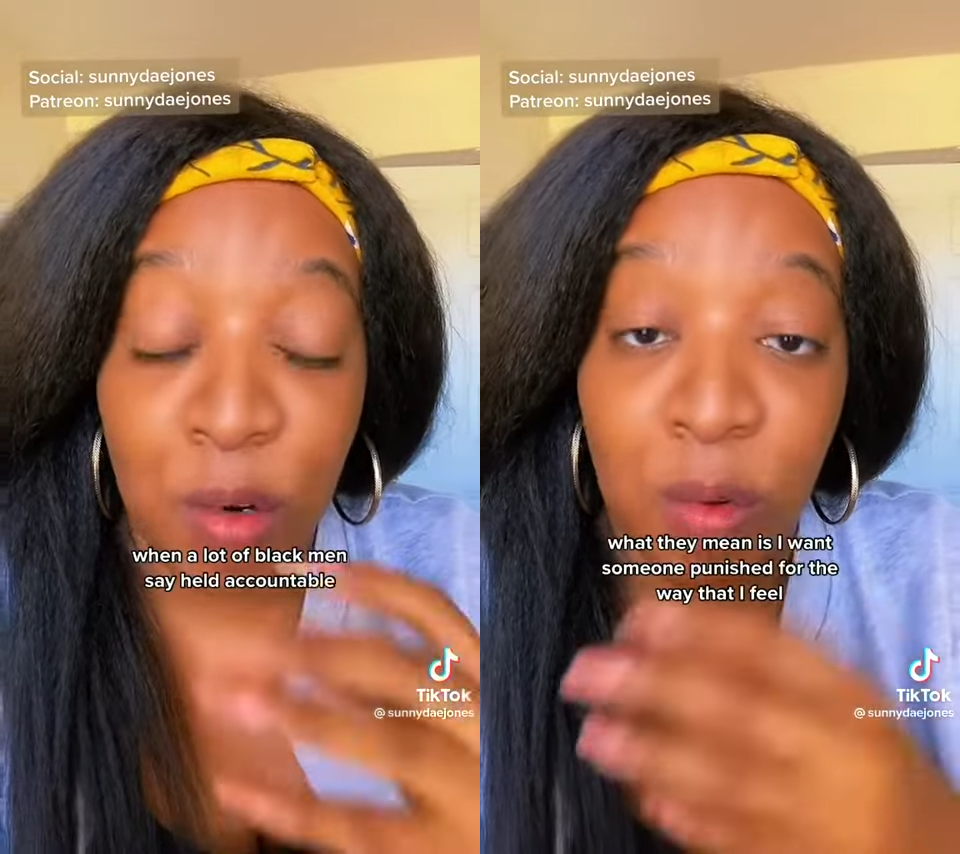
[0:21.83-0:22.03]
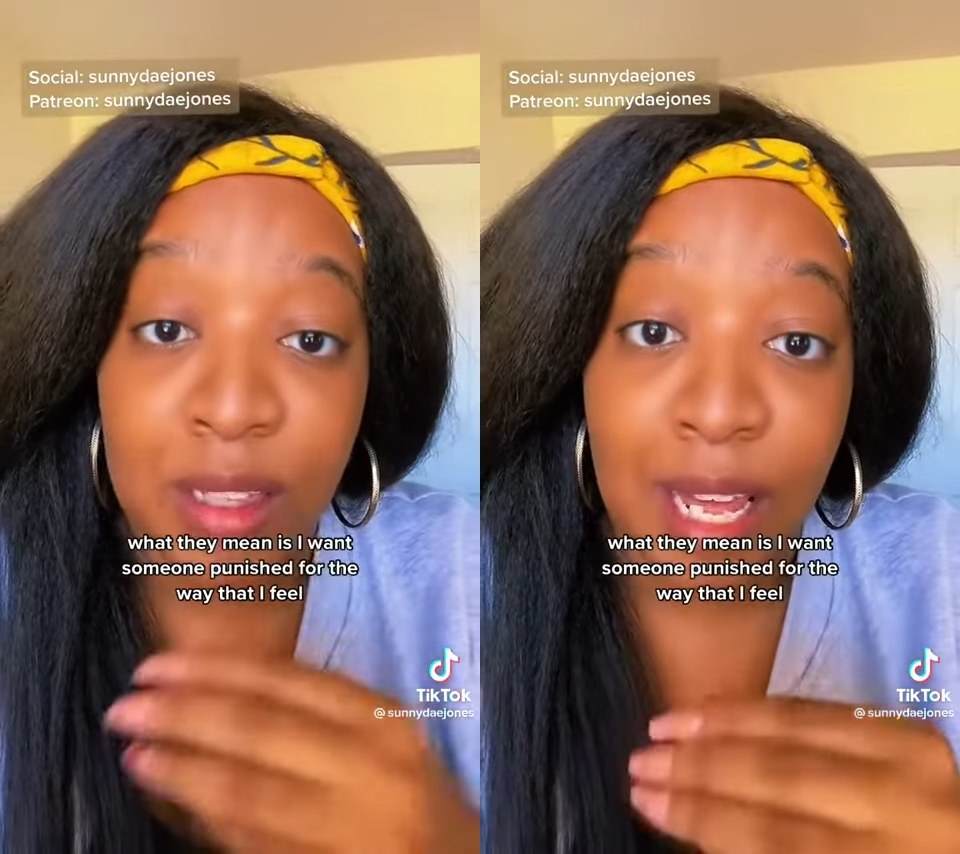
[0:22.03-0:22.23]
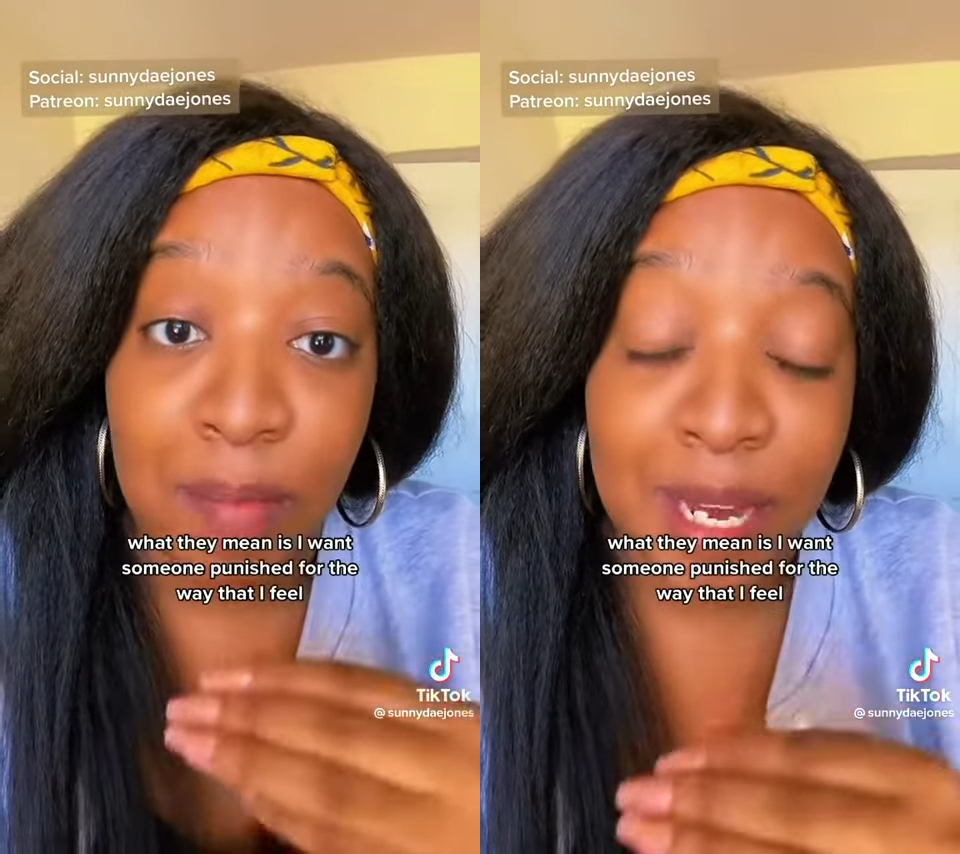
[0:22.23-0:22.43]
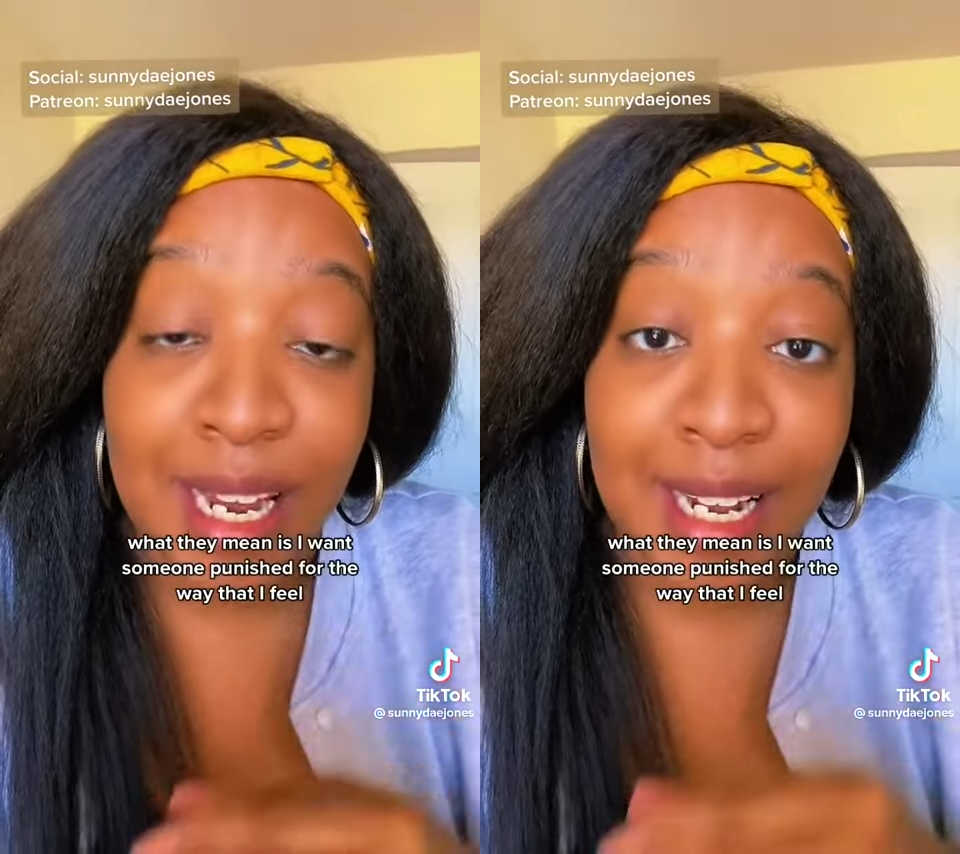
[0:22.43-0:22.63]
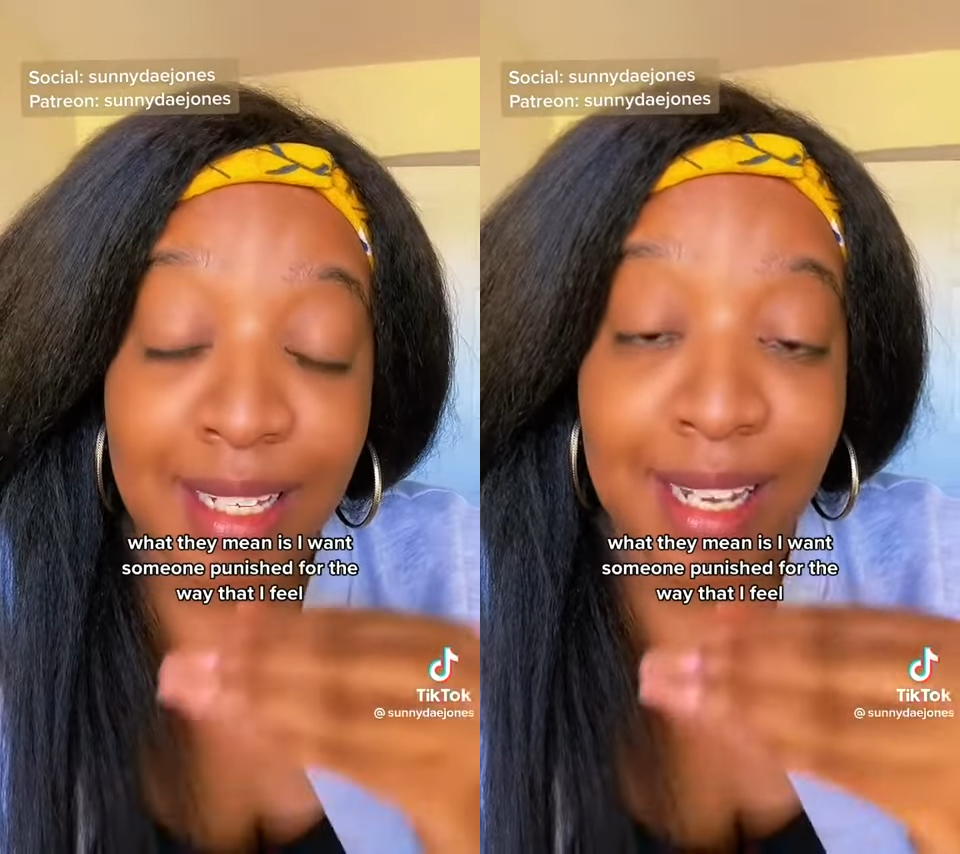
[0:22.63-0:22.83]
what they mean
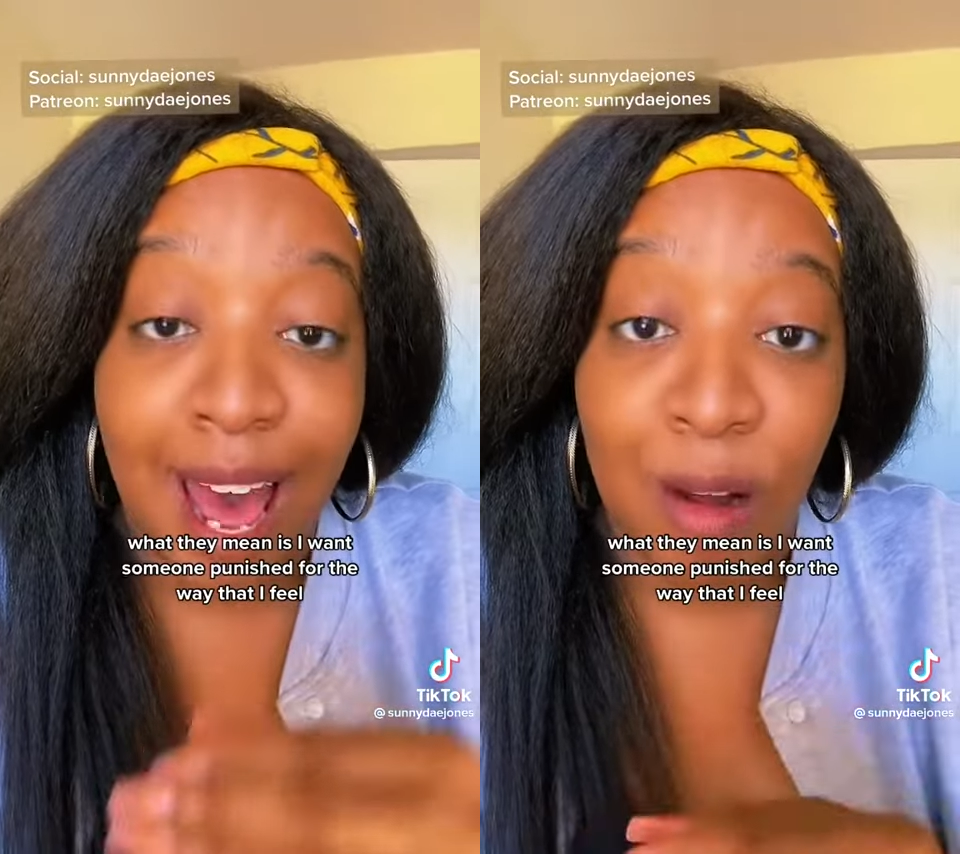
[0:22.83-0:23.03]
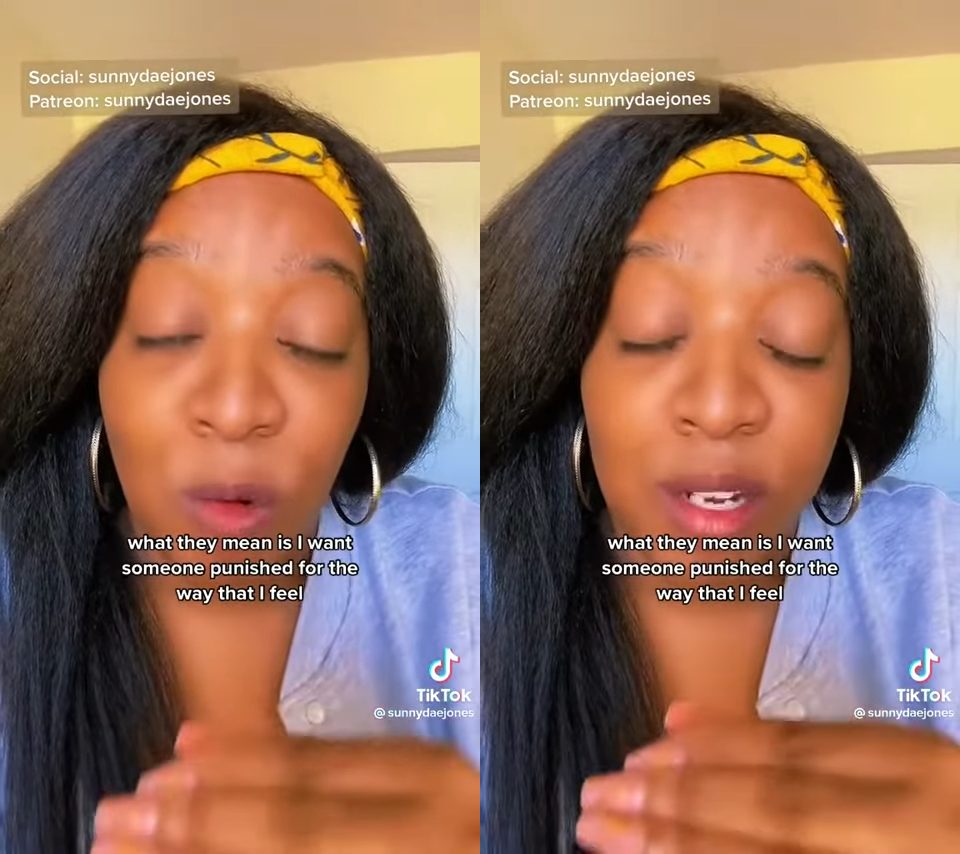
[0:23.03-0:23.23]
is I want